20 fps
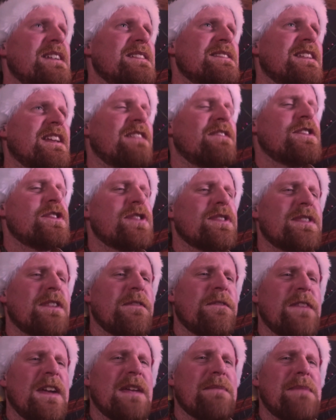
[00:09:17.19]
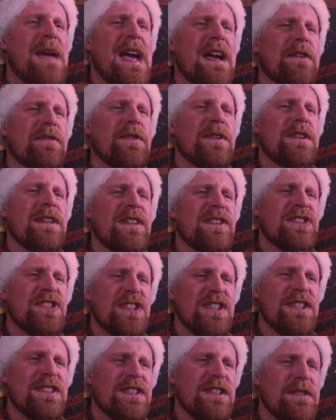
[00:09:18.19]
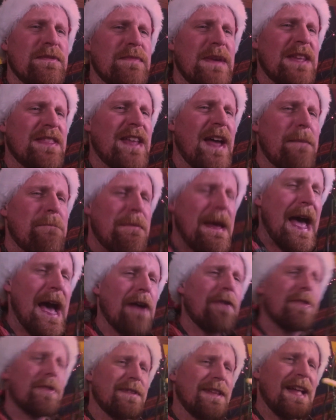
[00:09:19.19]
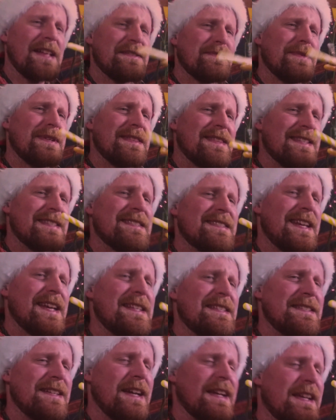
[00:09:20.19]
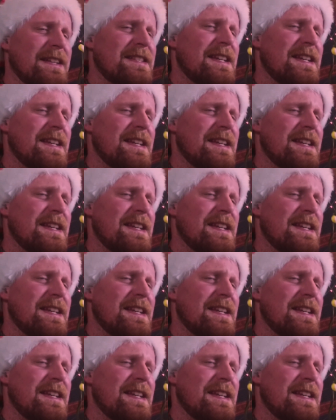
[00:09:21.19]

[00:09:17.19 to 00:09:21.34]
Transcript: It's like if you took the fake macaroni and cheese and you made that powder. That's what this tastes like.